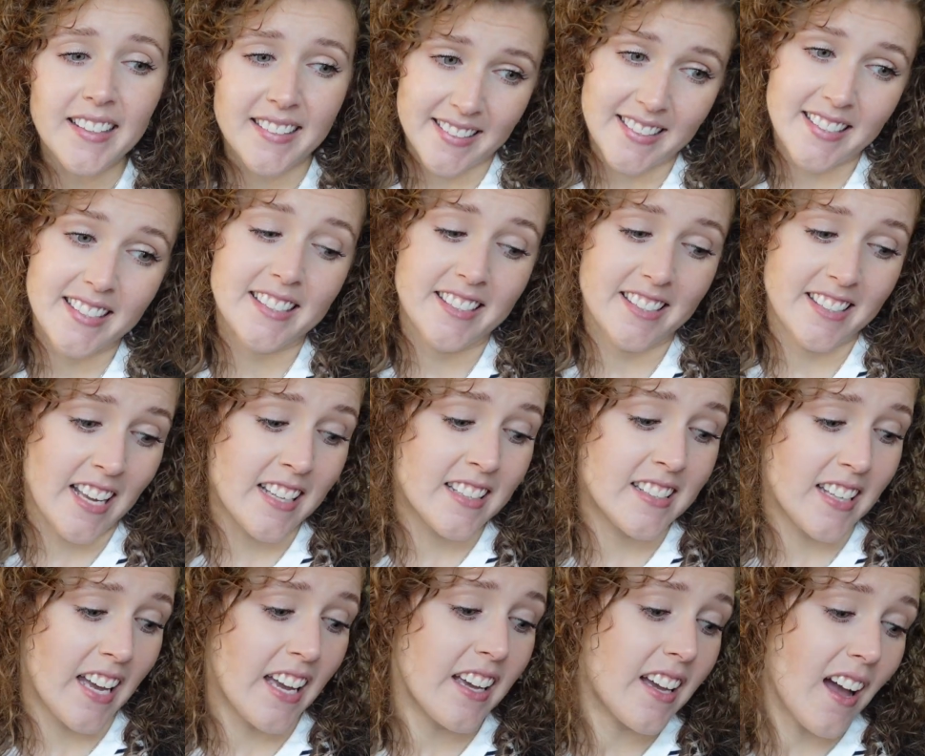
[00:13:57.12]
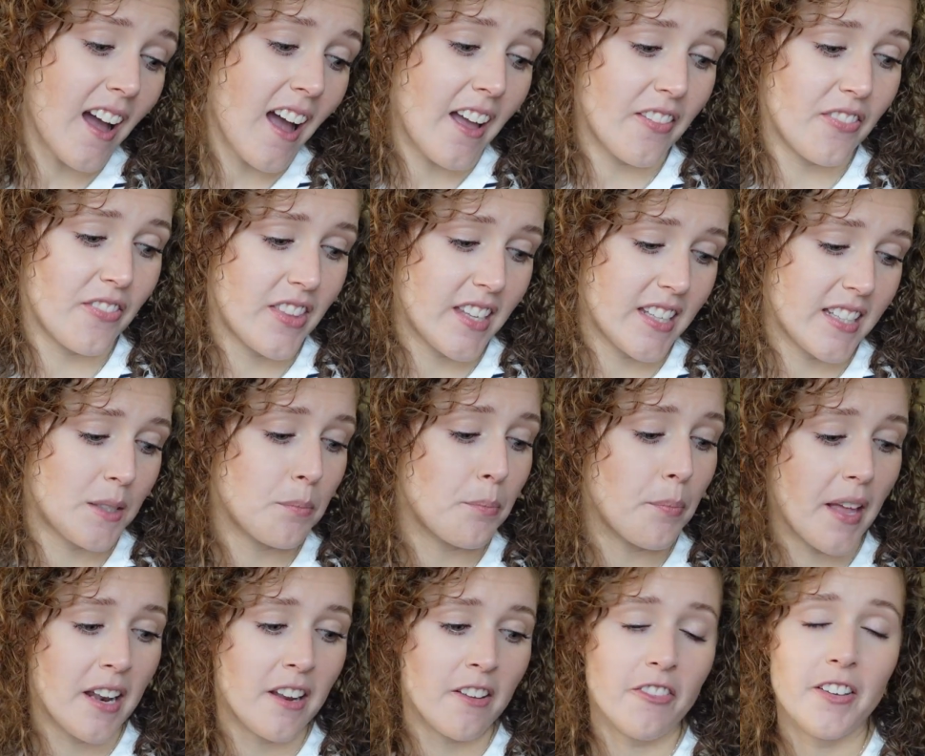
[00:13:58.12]
since I got this
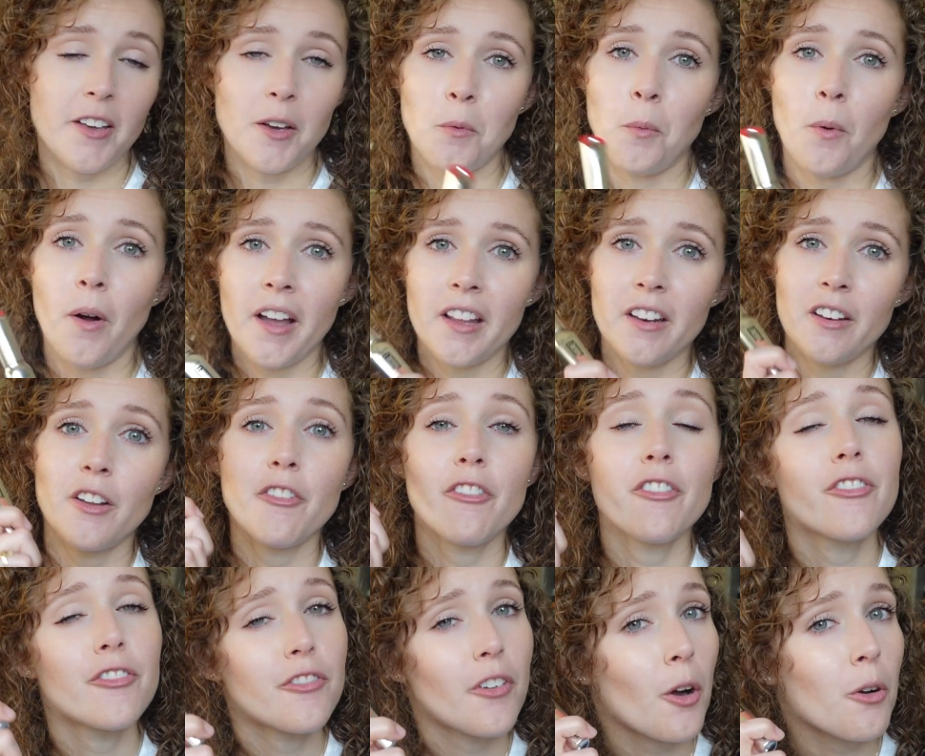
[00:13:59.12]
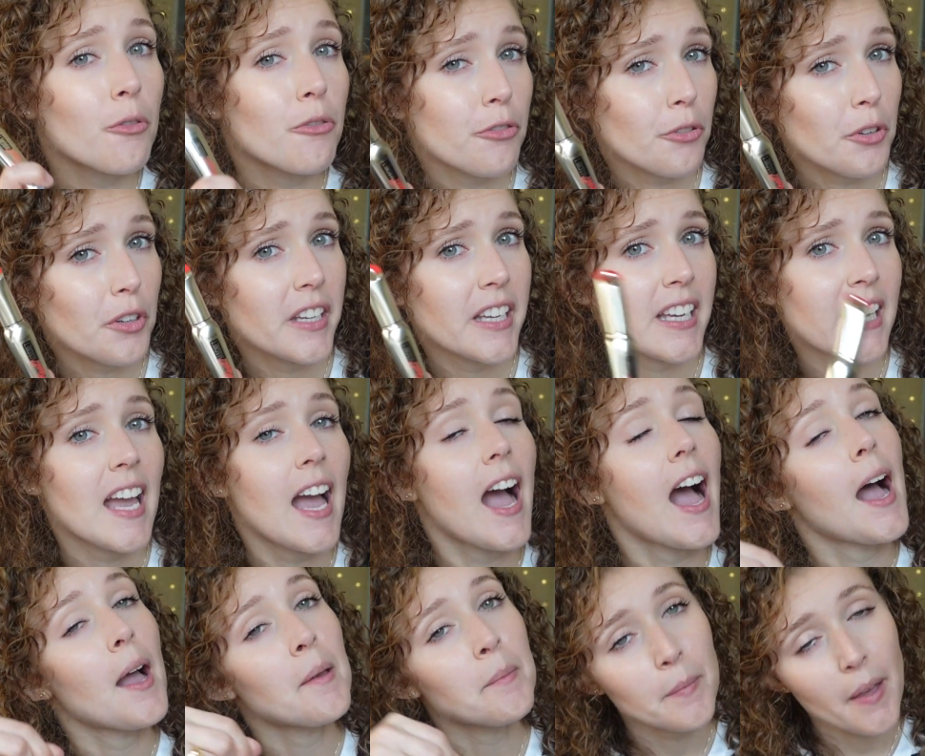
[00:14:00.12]
Benefit one for free,
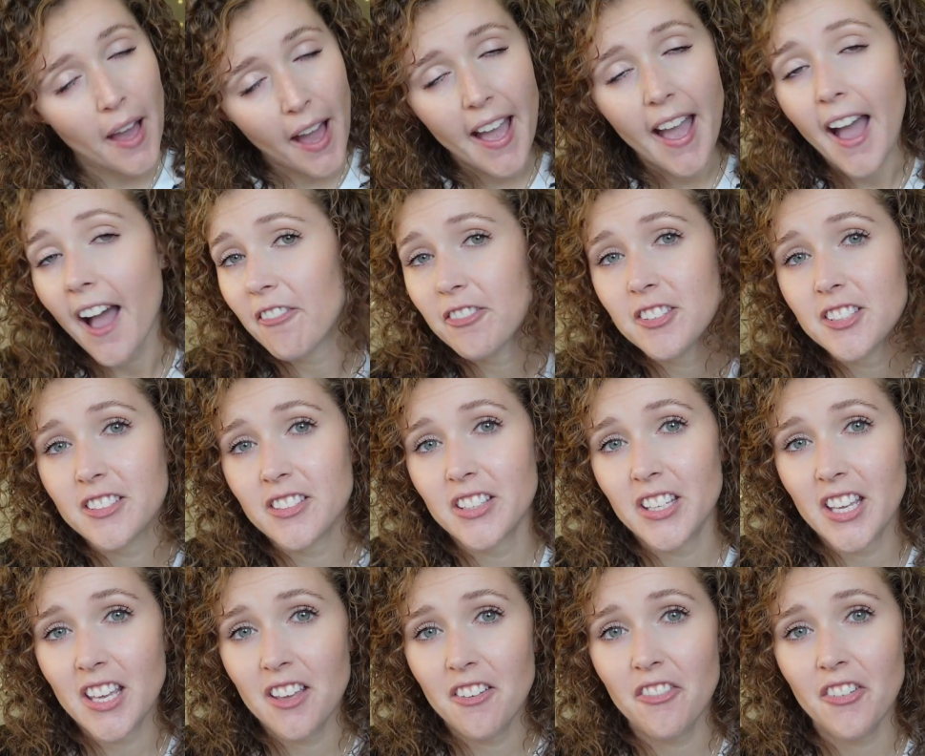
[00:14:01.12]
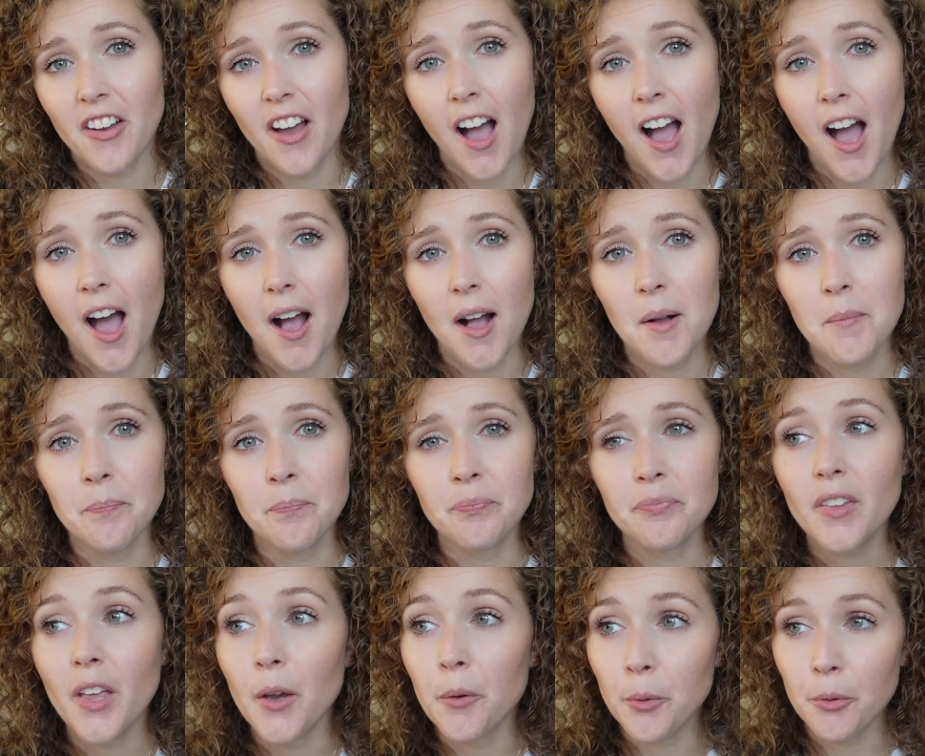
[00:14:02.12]
I have to leave a
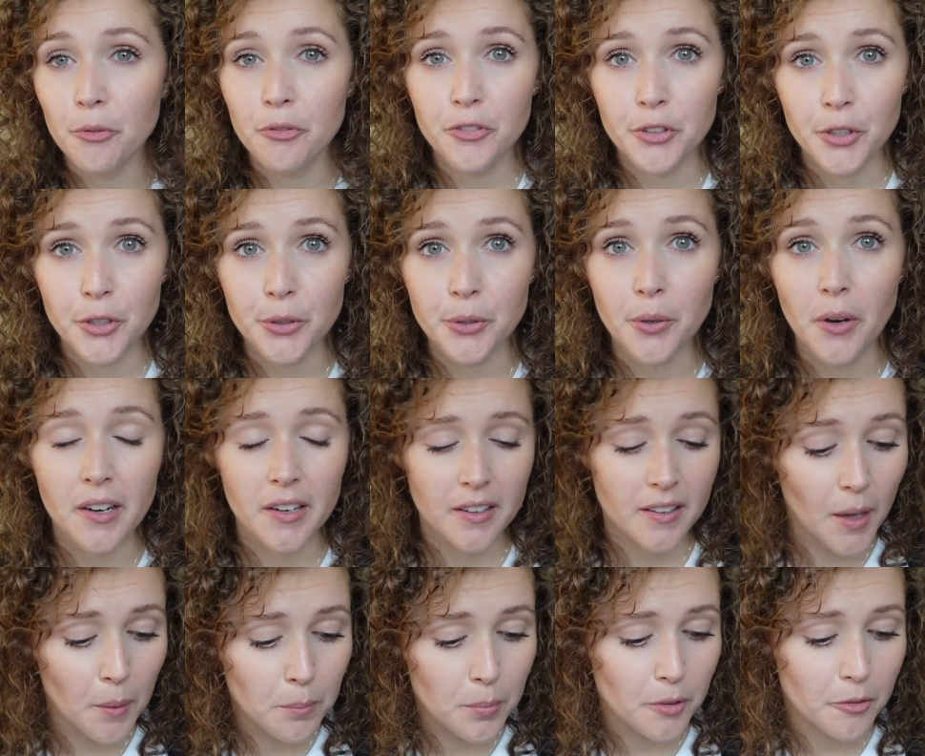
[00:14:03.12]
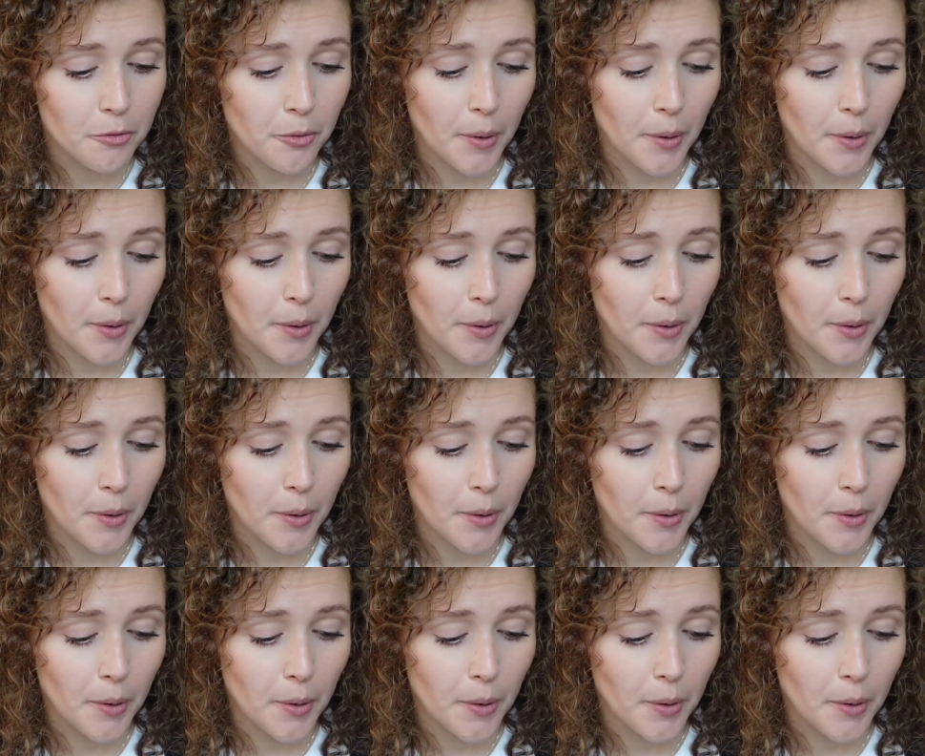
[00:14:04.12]
review on a couple of